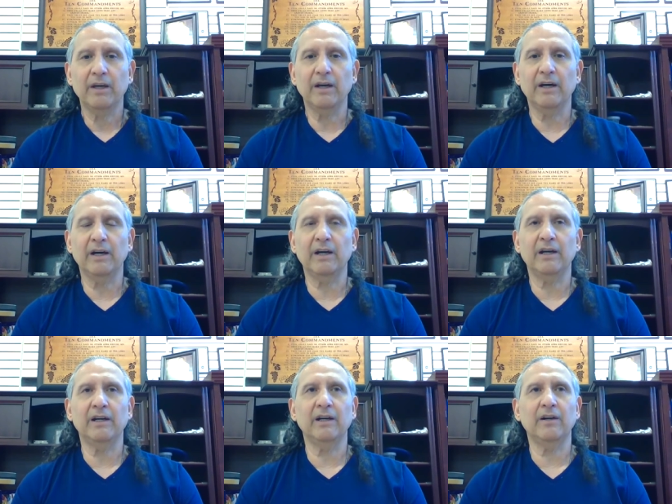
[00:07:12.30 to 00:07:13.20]

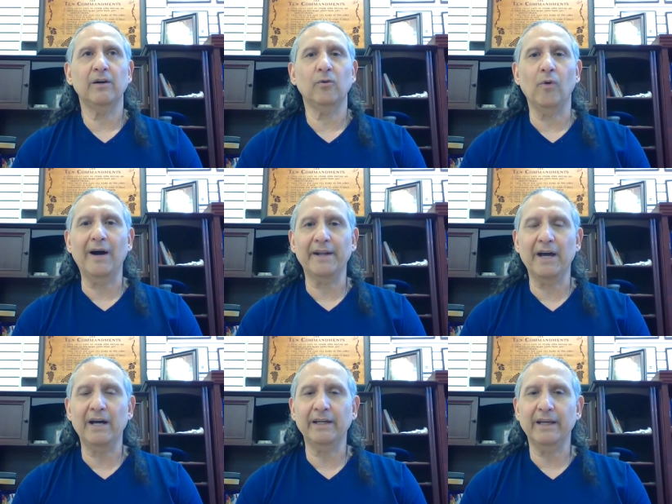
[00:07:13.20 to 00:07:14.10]

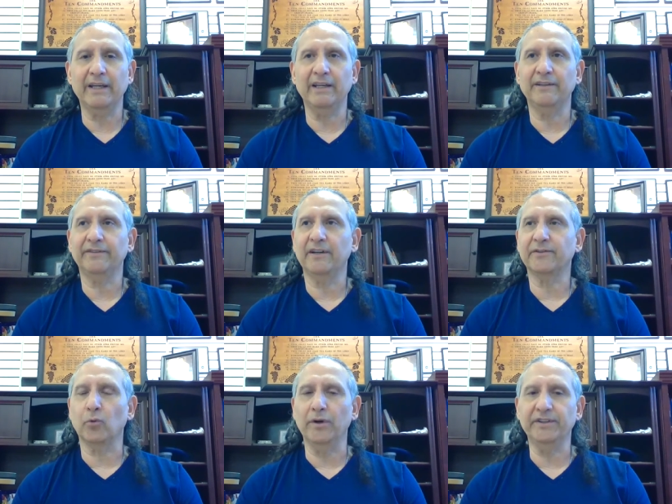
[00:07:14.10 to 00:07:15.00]
Hwarang is
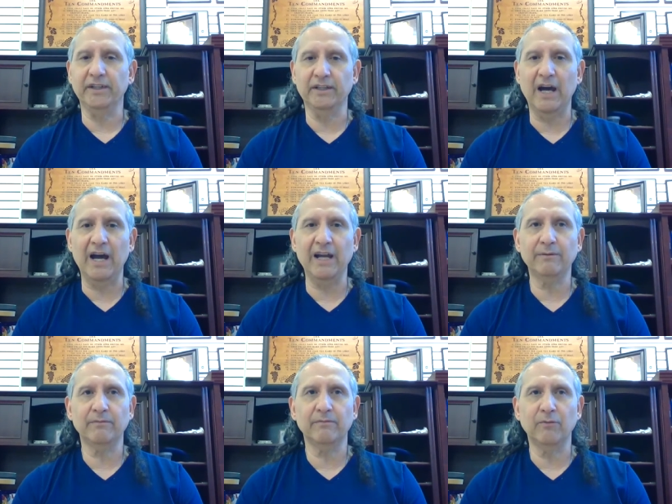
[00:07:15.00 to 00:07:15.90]

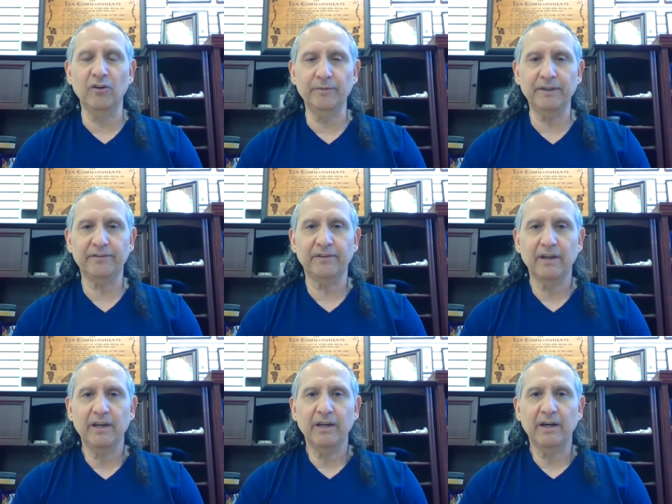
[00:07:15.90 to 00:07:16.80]
29 movements,
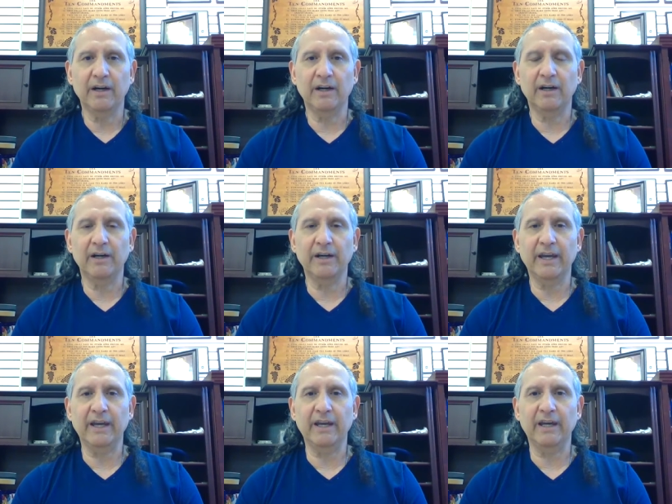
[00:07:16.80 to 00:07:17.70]

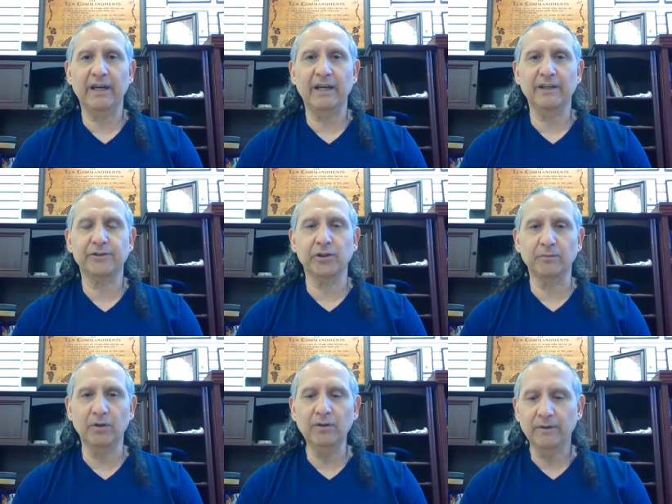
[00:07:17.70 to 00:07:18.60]
and
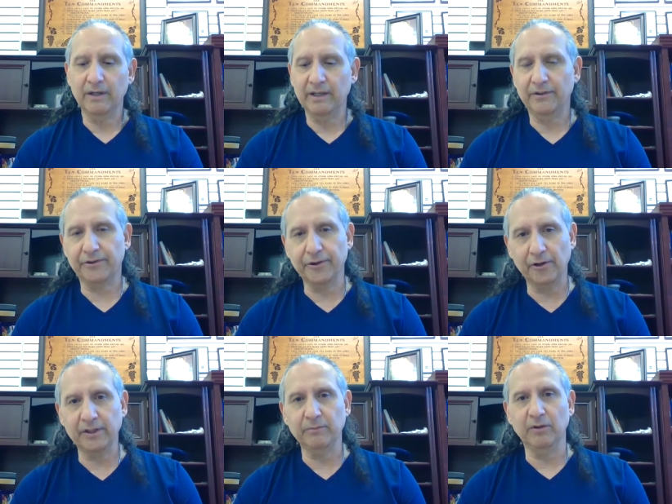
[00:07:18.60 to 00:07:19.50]
Choong-Moo,
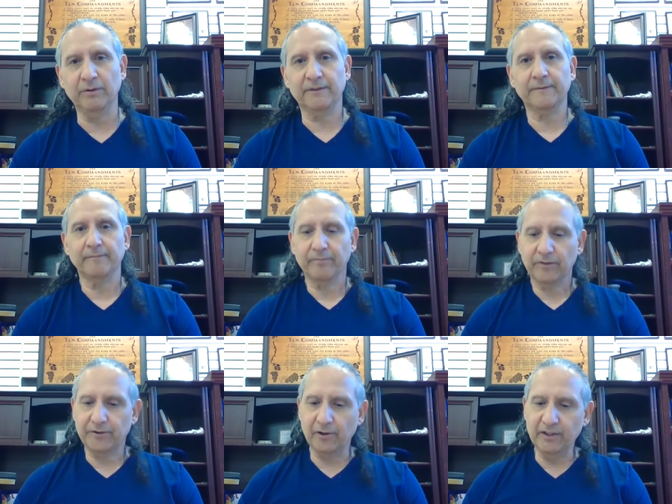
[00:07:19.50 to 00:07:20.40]
30 movements.
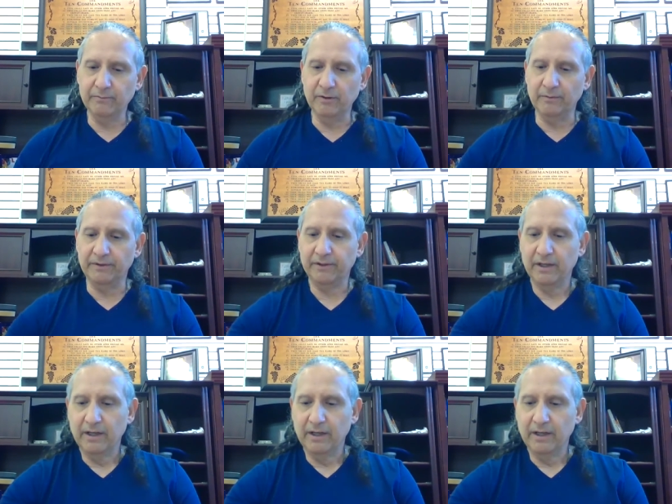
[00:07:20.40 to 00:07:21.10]
30 movements.